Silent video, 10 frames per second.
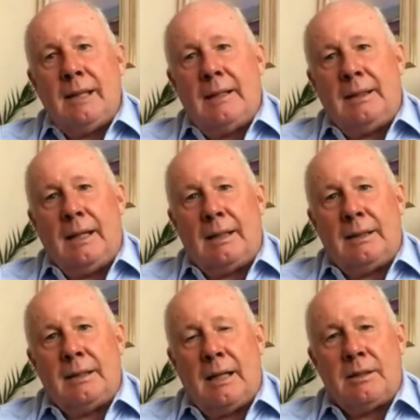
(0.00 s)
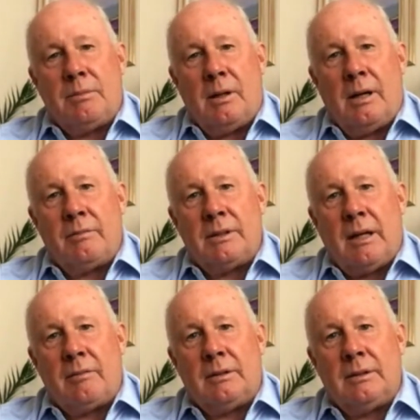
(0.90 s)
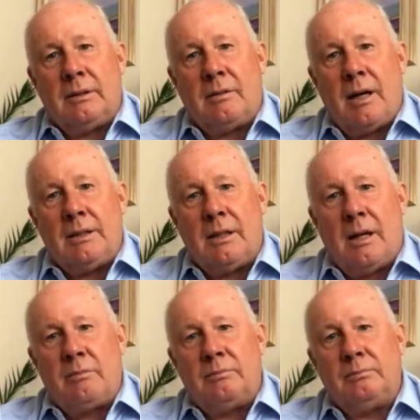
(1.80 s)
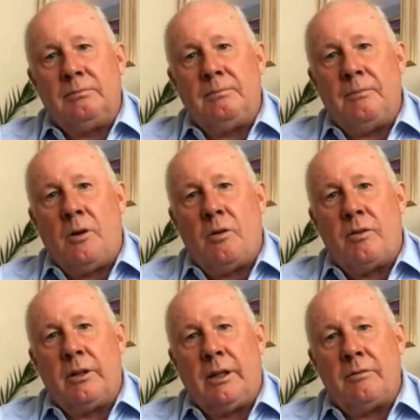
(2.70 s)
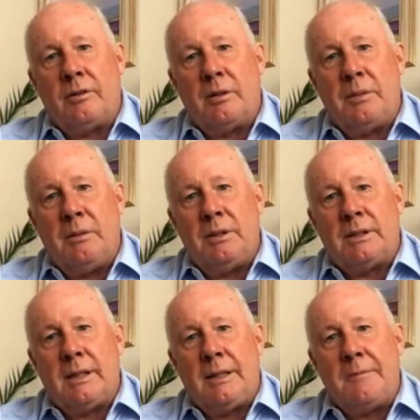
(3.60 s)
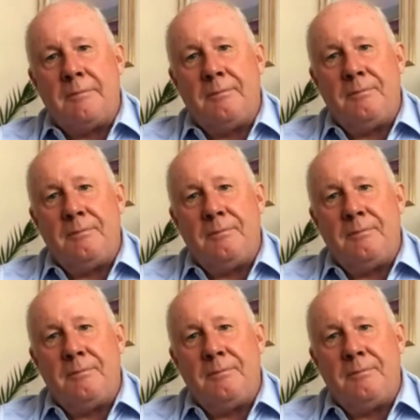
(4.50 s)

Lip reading: They didn't get the chance, but I was having a great time covering it for the BBC.